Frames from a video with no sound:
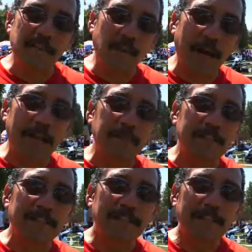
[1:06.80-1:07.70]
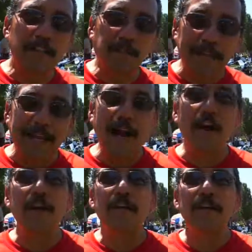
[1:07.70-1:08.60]
to crimes, if they
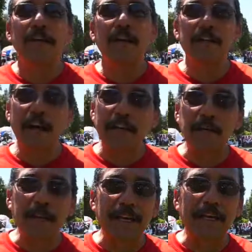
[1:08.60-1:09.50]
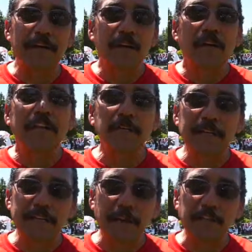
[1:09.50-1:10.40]
are undocumented, can
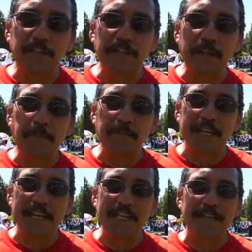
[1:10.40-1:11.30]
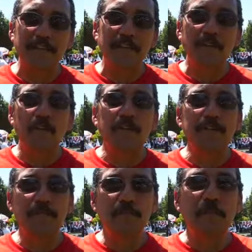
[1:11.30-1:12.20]
be subject to deportation,
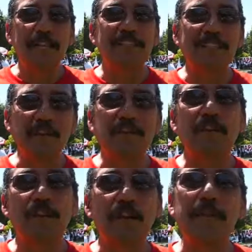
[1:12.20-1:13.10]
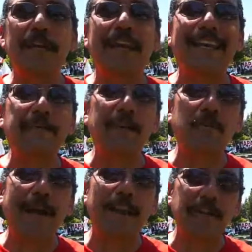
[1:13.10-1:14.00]
which means there's going to be an even
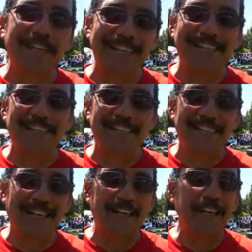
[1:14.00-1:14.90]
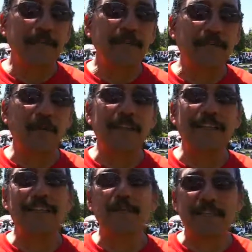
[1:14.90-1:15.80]
greater distancing between
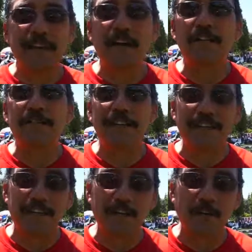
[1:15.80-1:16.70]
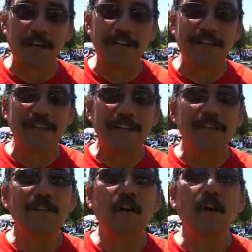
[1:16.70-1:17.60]
themselves and the authorities,
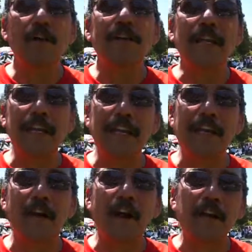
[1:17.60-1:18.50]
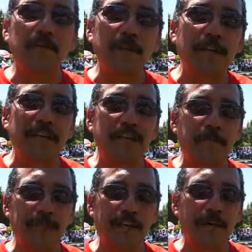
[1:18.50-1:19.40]
so leading our community to
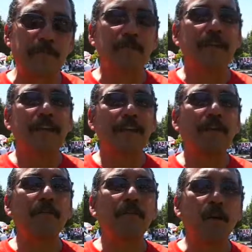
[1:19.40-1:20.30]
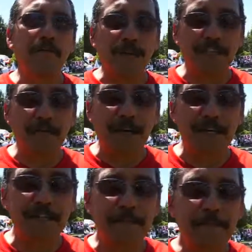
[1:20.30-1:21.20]
become even more
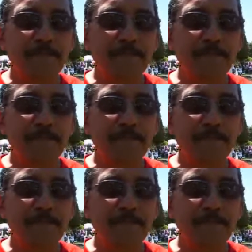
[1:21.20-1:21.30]
victimized.